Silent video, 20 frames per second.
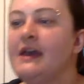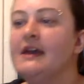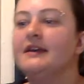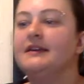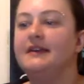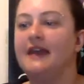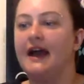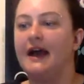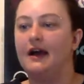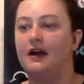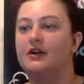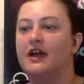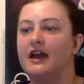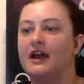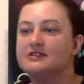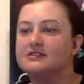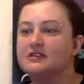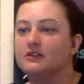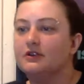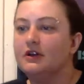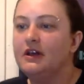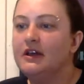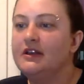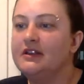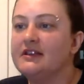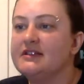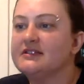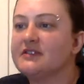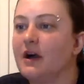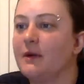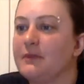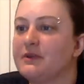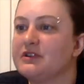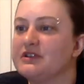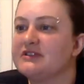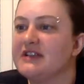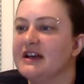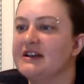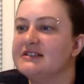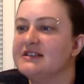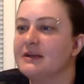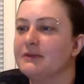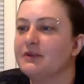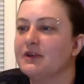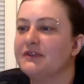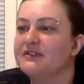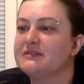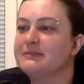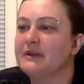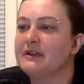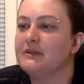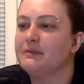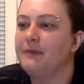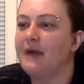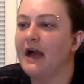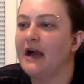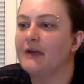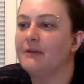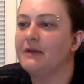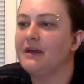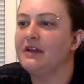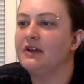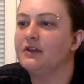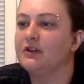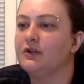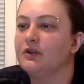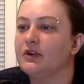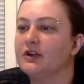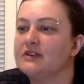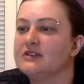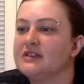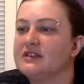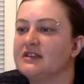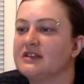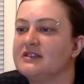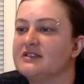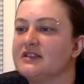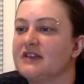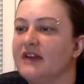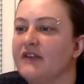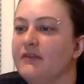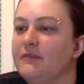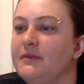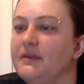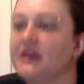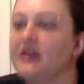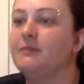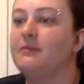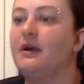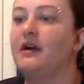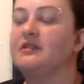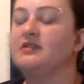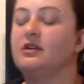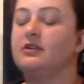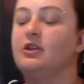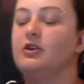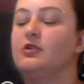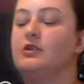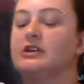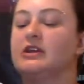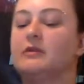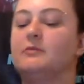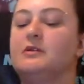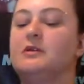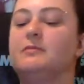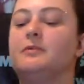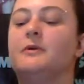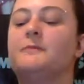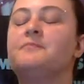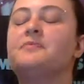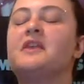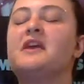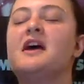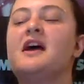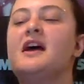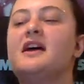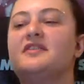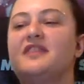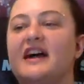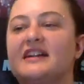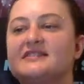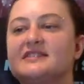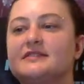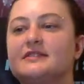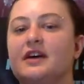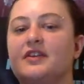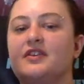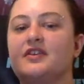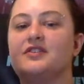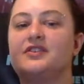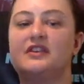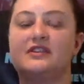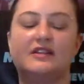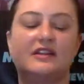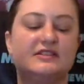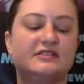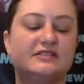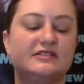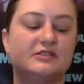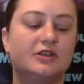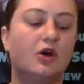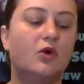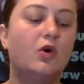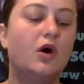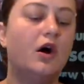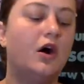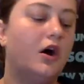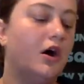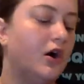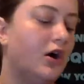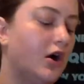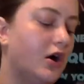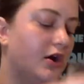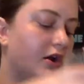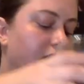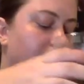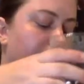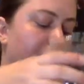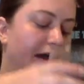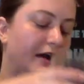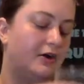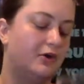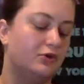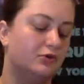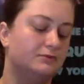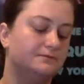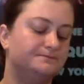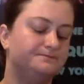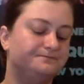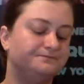Yeah, okay. So this commenter says, I'm nervous about the bag ban in Lawrence. I think it's going to have a big impact on low income people. That's another thing that's so hard about